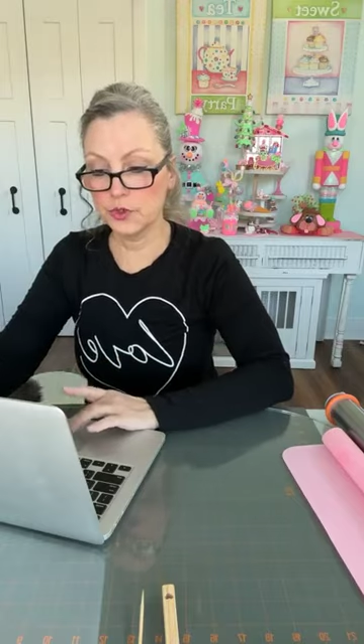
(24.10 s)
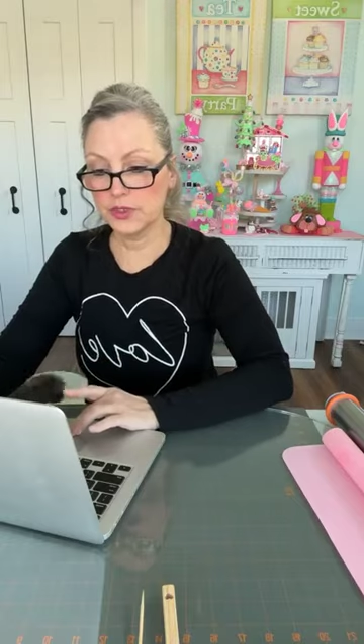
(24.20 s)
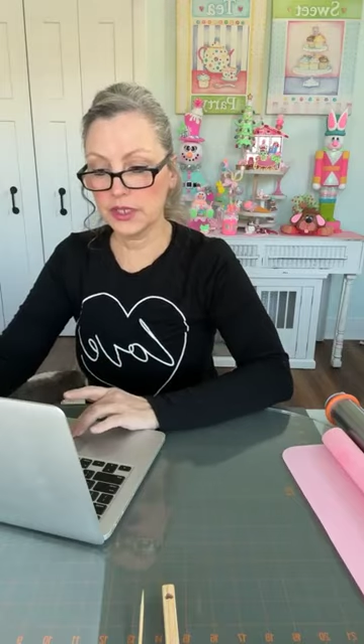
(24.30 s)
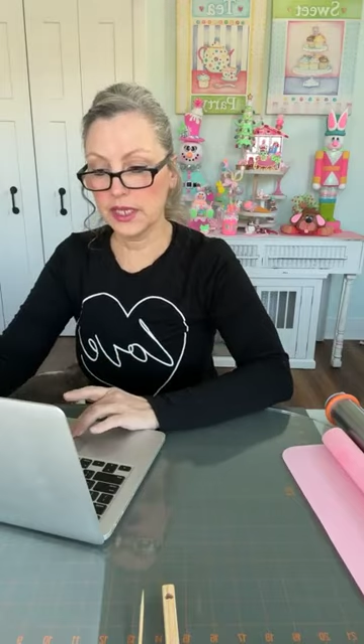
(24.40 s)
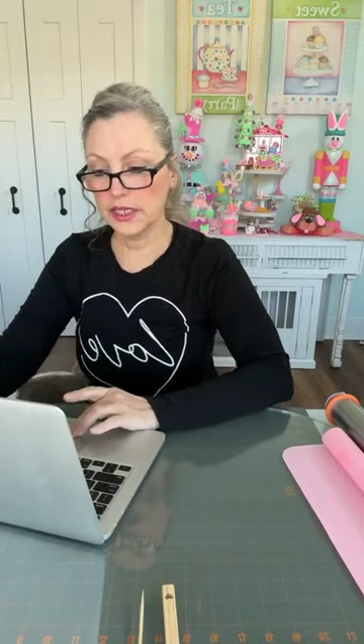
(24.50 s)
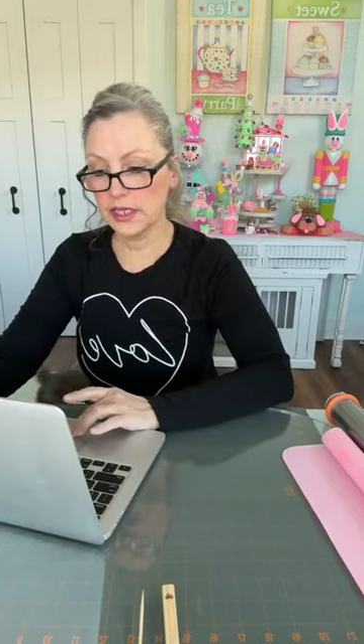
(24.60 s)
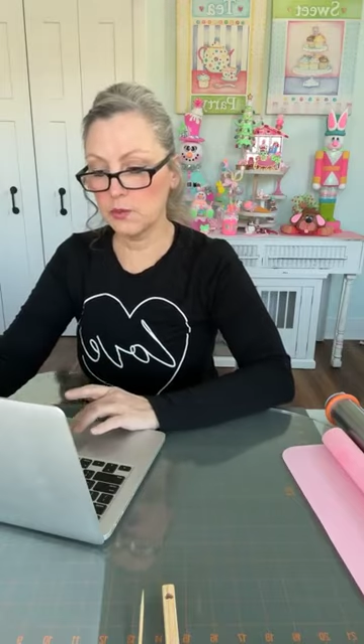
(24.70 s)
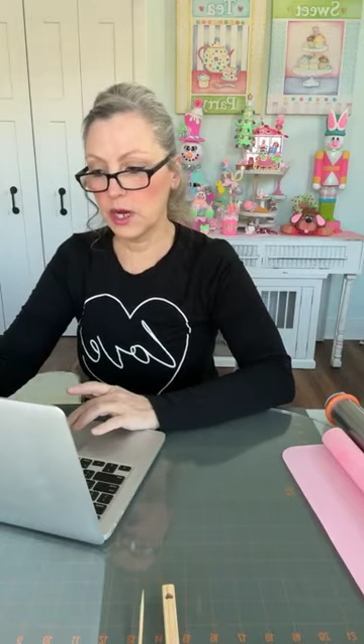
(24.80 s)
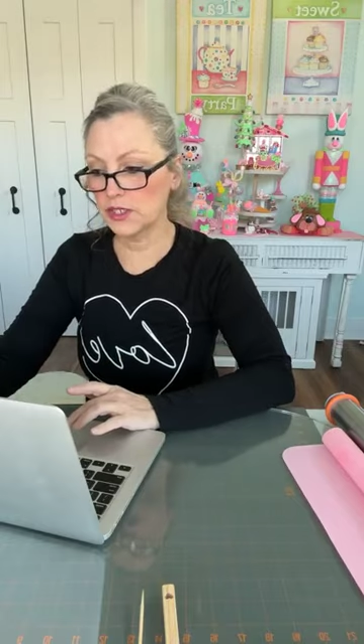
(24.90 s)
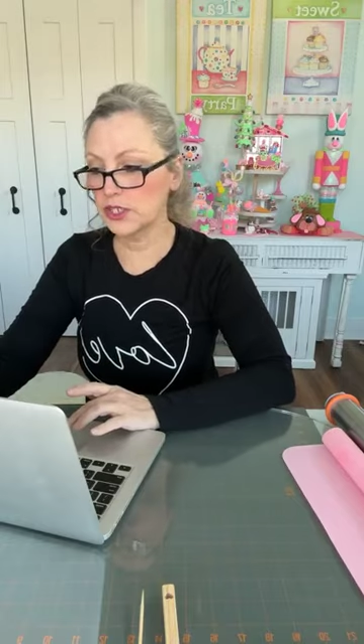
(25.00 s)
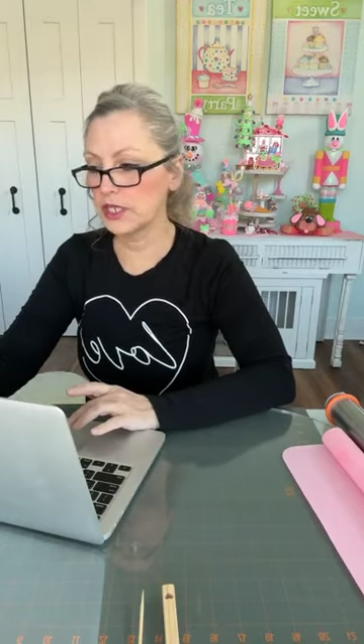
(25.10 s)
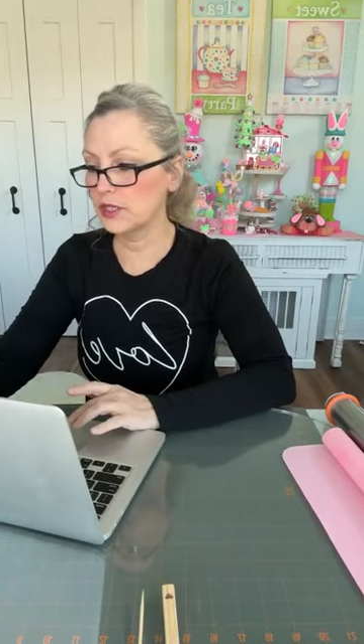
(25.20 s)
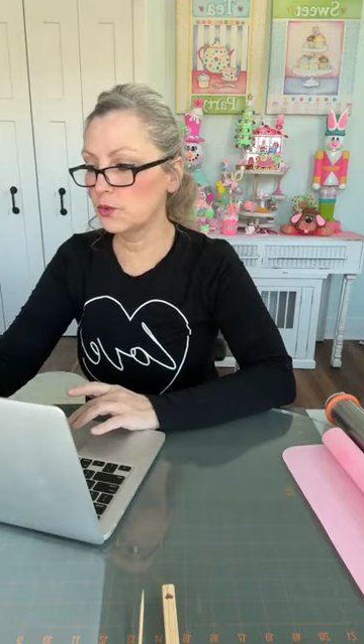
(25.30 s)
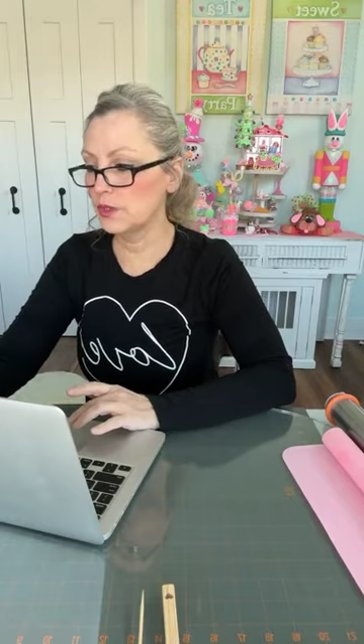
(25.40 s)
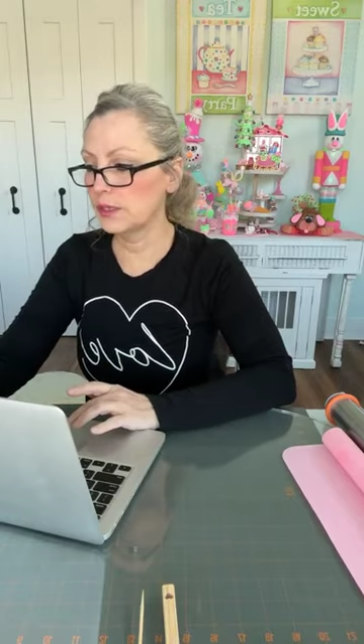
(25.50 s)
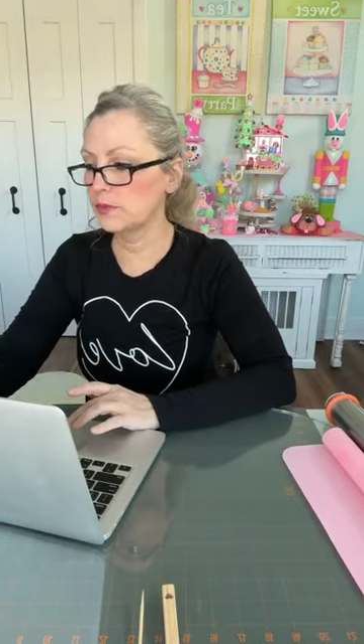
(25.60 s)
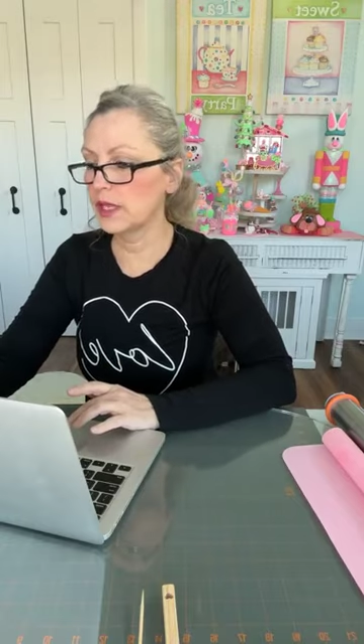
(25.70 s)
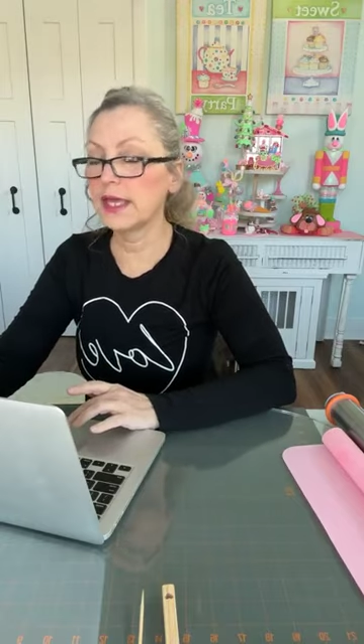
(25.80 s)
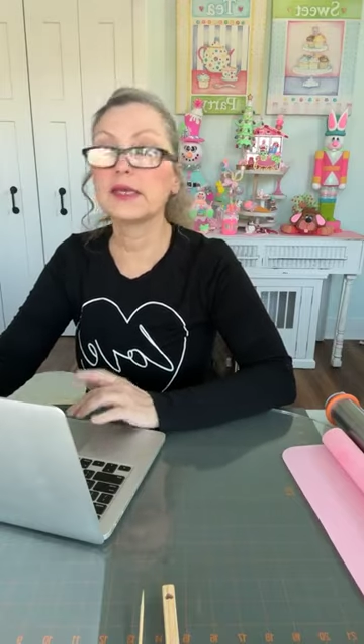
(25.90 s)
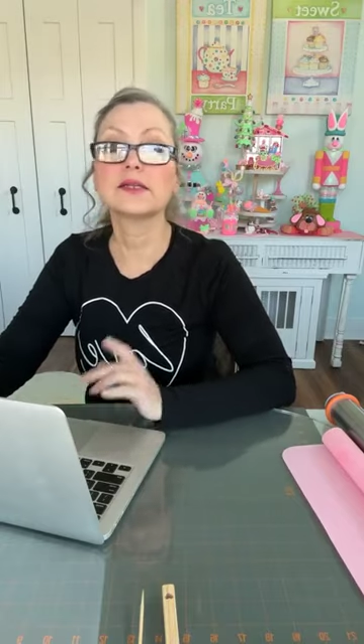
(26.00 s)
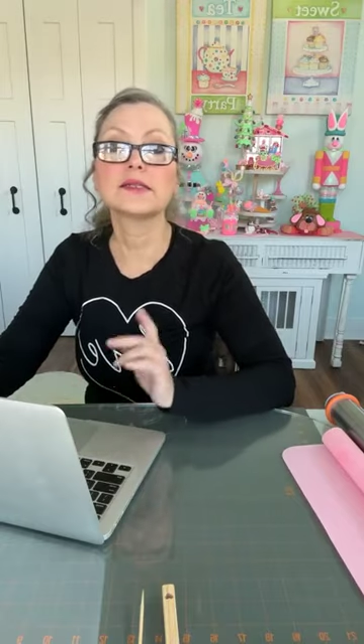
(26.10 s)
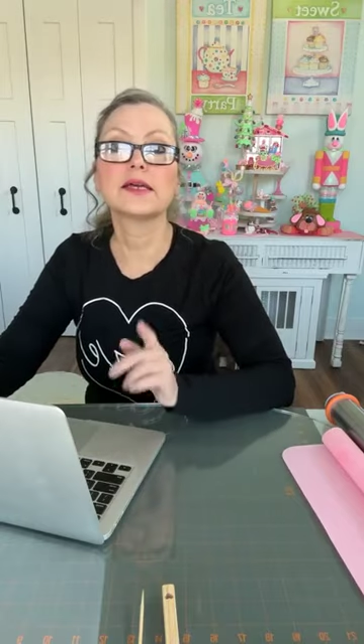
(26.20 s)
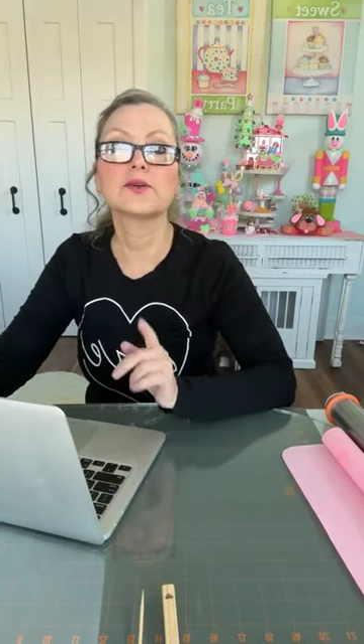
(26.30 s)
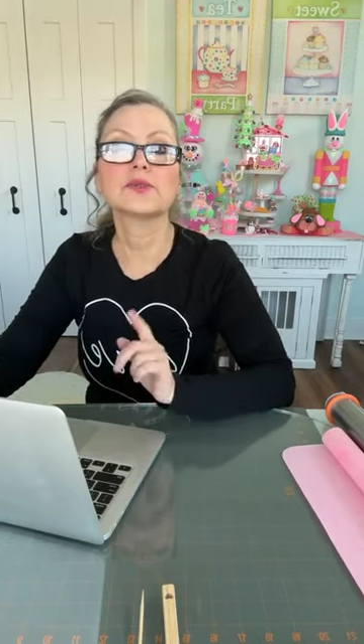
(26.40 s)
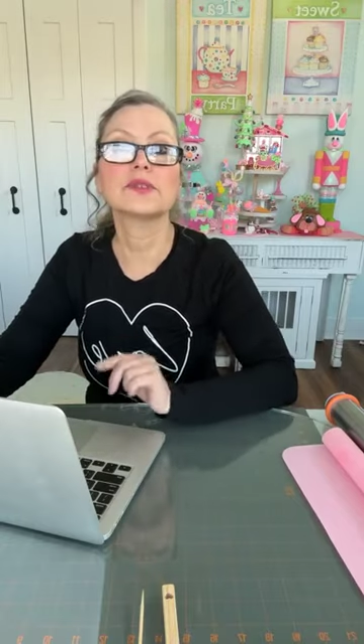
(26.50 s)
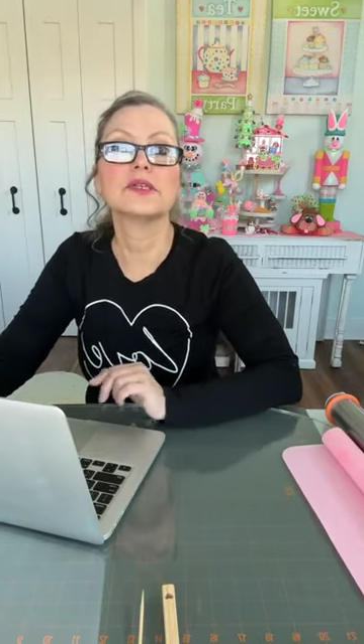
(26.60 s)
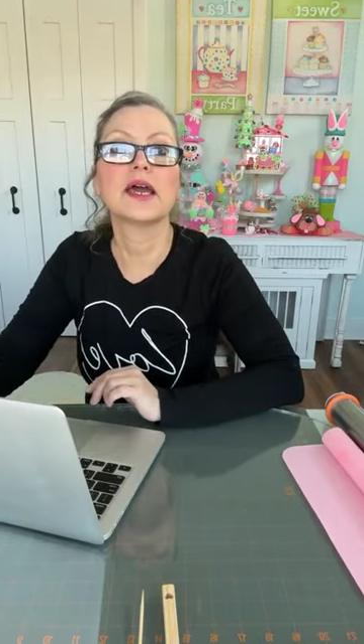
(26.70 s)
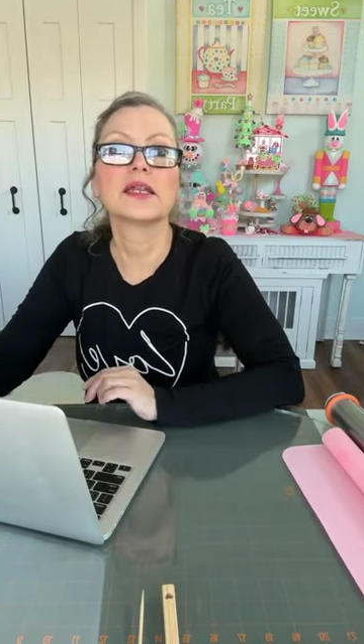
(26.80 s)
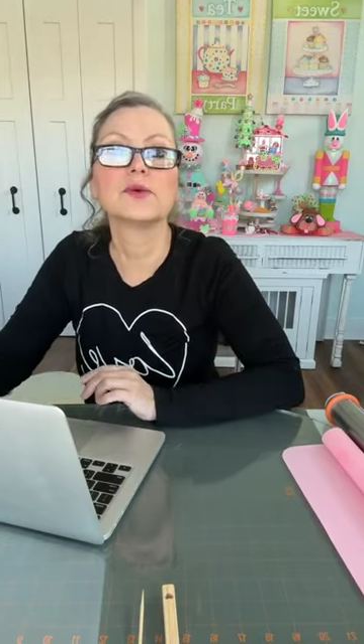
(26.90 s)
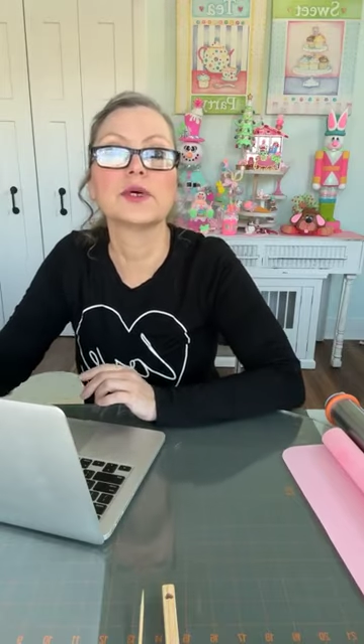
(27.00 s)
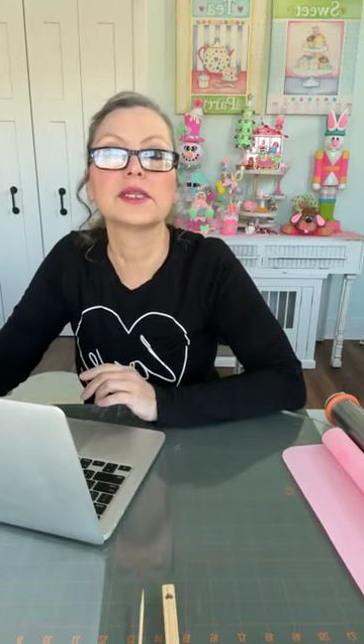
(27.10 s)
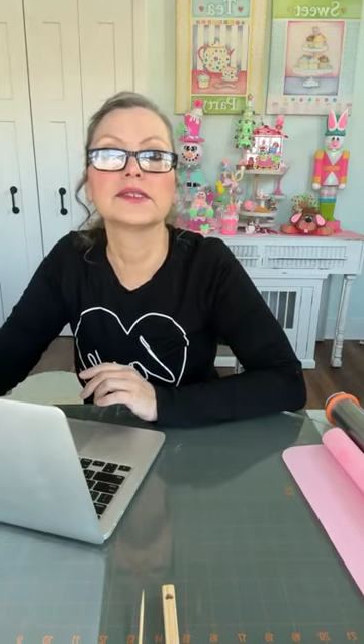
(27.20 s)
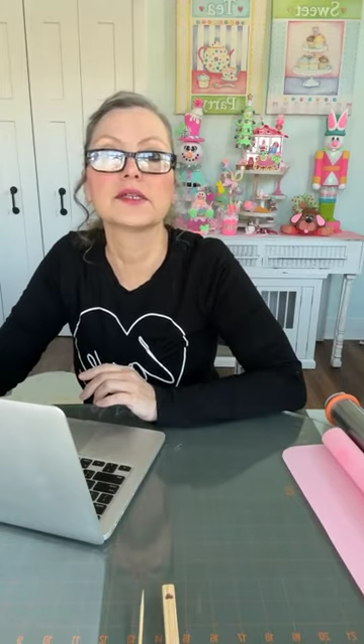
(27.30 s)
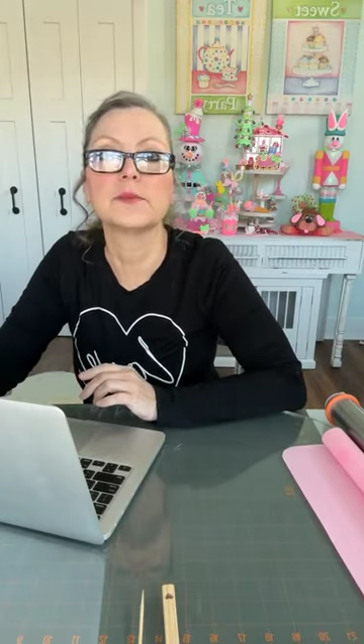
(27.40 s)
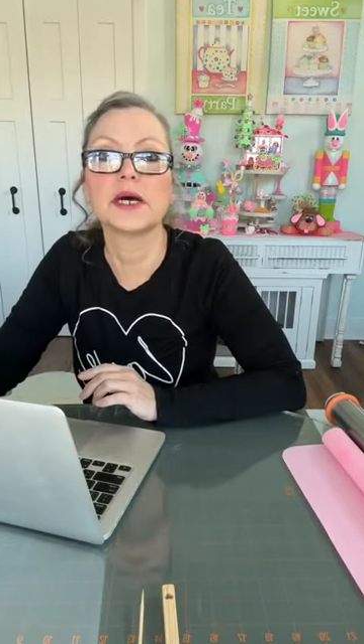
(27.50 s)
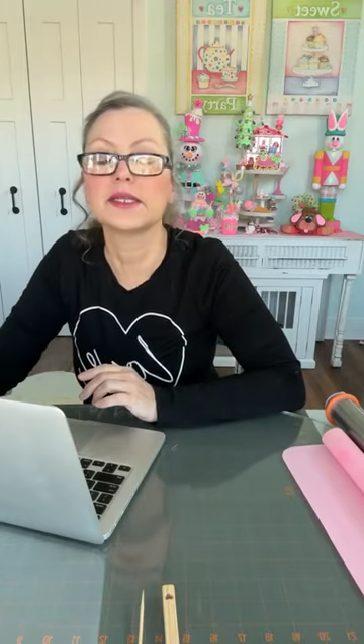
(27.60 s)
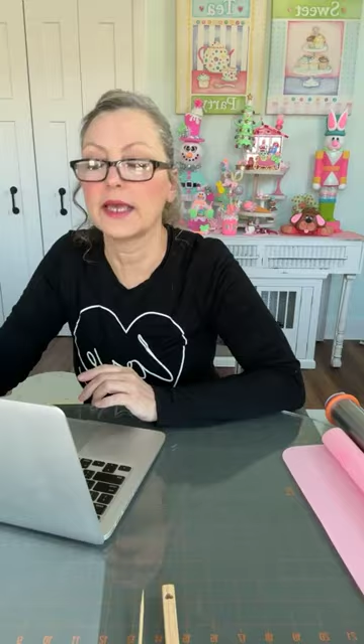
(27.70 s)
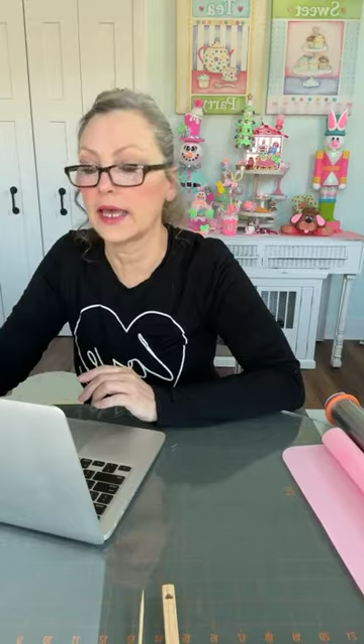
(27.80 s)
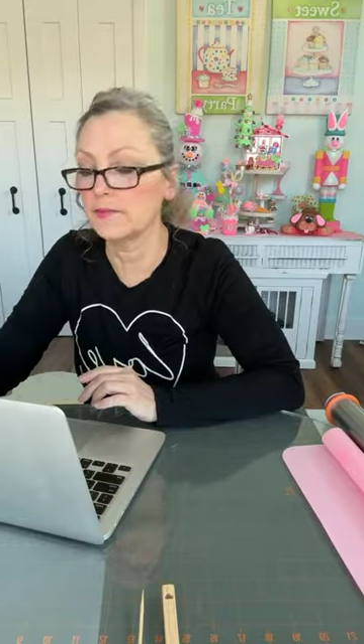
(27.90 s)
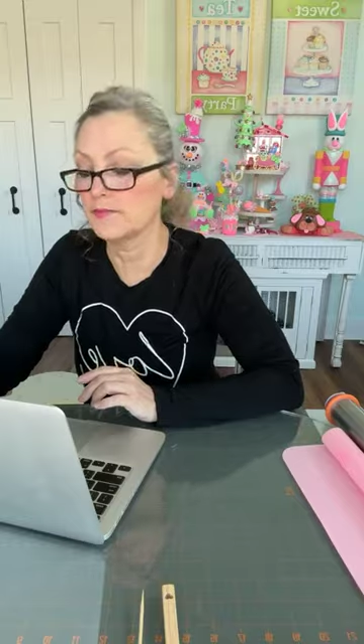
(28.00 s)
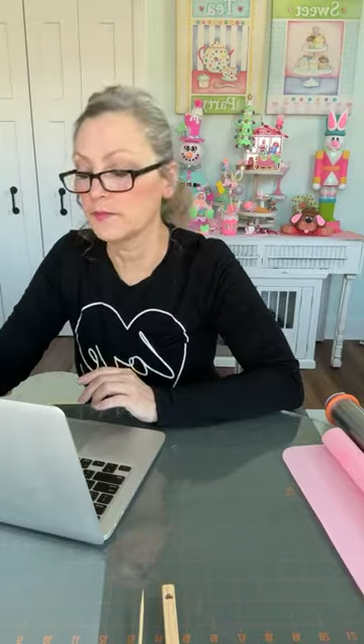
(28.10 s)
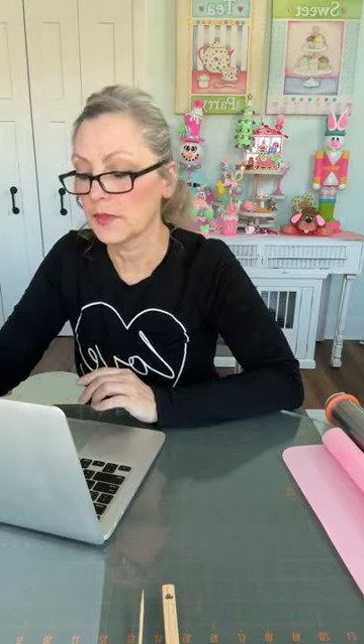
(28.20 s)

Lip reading: you're most likely watching the replay because I don't see anyone that's come on yet.